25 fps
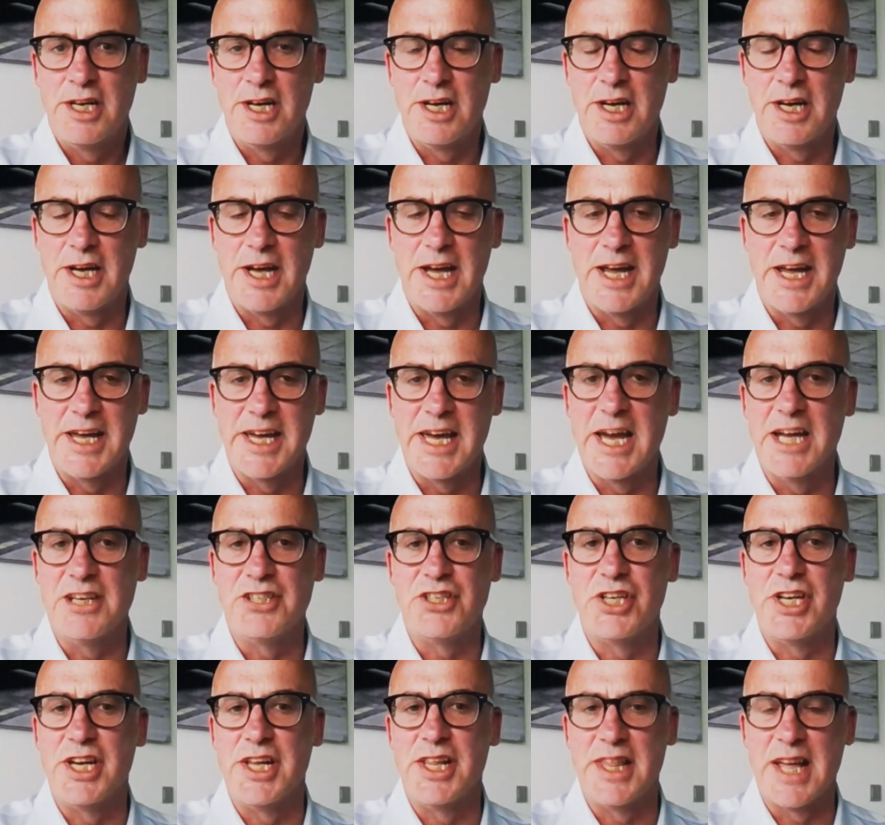
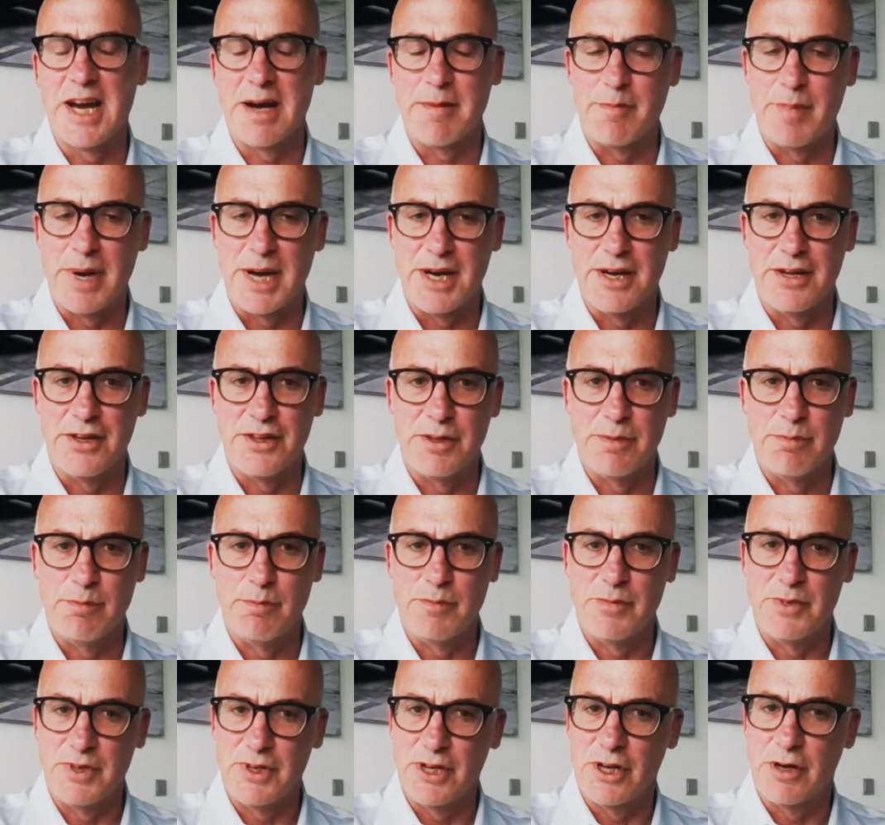engaging in that manner
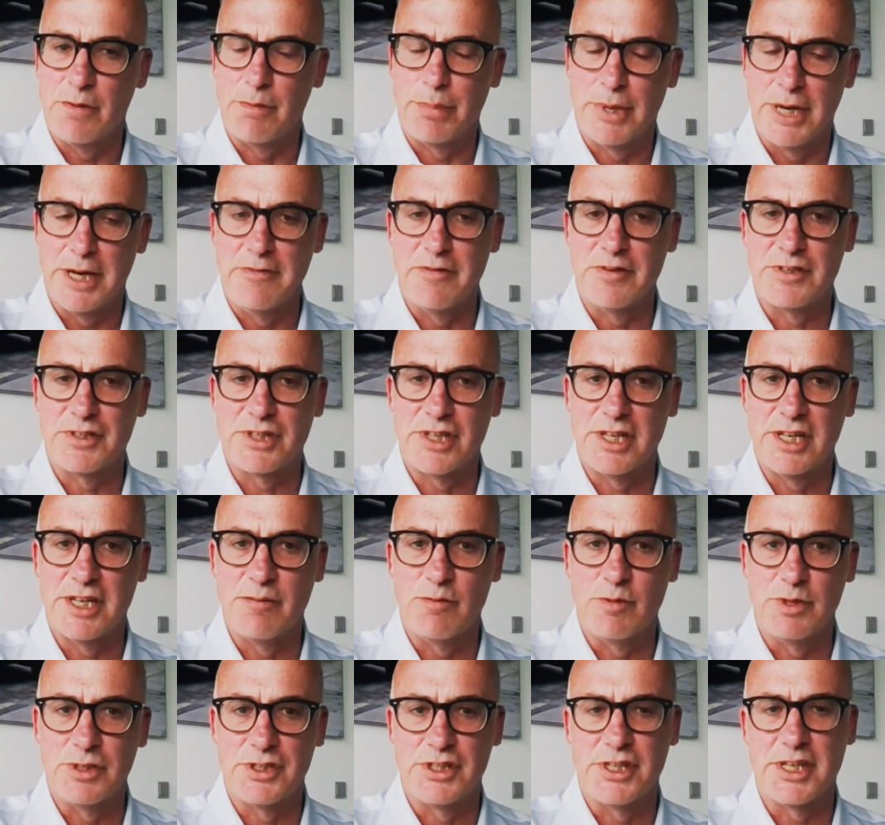than
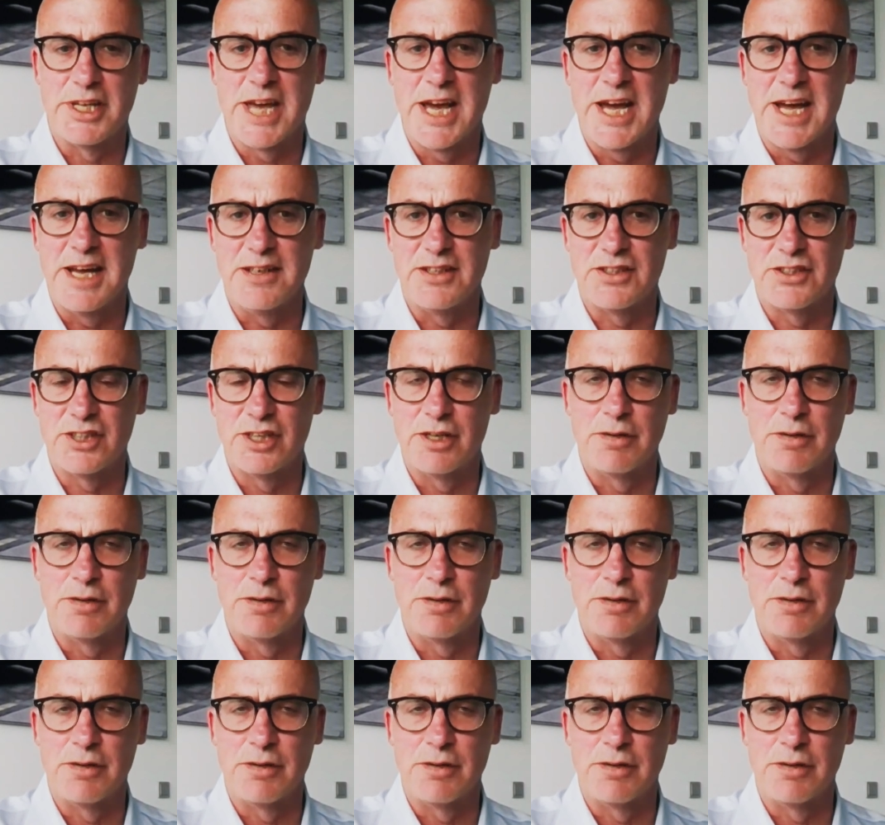previously was the case.